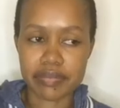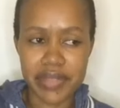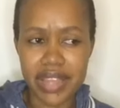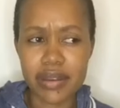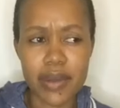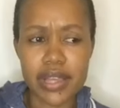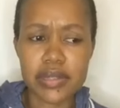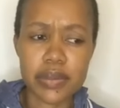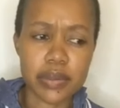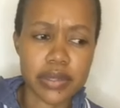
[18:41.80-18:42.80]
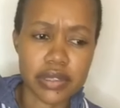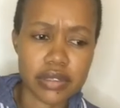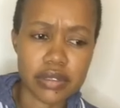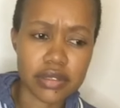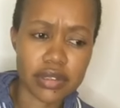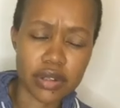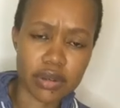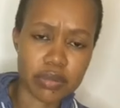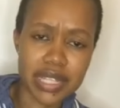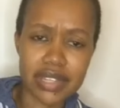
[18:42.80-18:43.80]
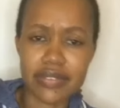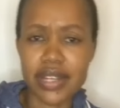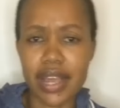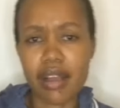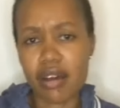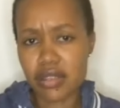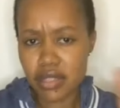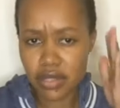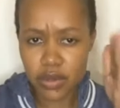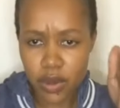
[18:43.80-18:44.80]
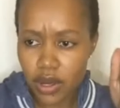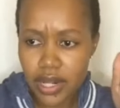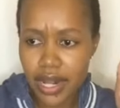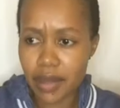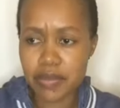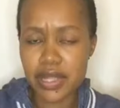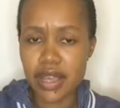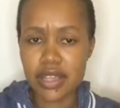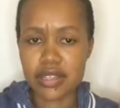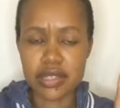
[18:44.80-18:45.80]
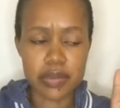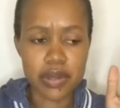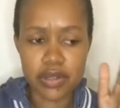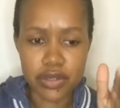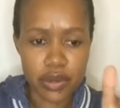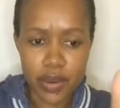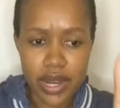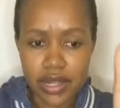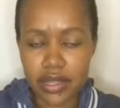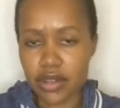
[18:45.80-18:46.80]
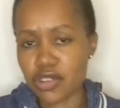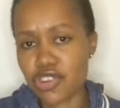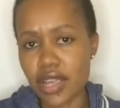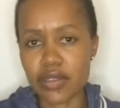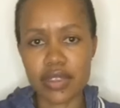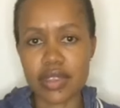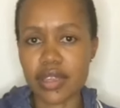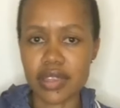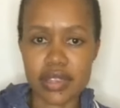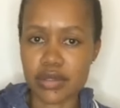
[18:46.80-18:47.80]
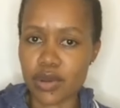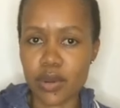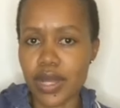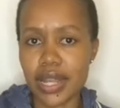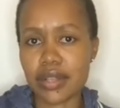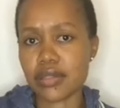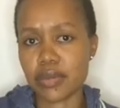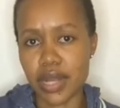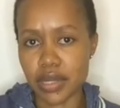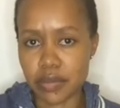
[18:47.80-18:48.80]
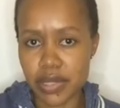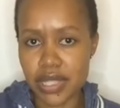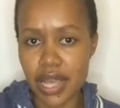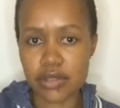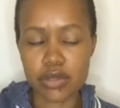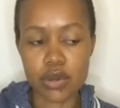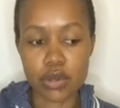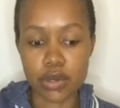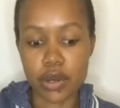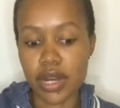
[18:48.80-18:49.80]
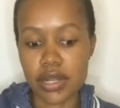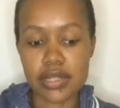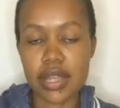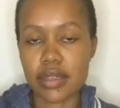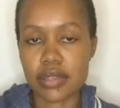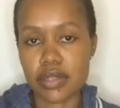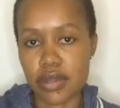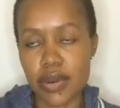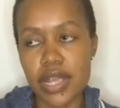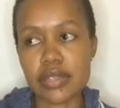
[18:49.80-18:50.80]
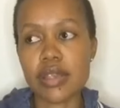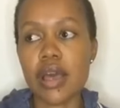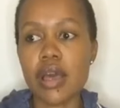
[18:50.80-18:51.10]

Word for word: Otherwise we will, you know, be living like horses, clubs. Just because you're running in your track, you think there's no one else running besides you, or you don't understand this is a race.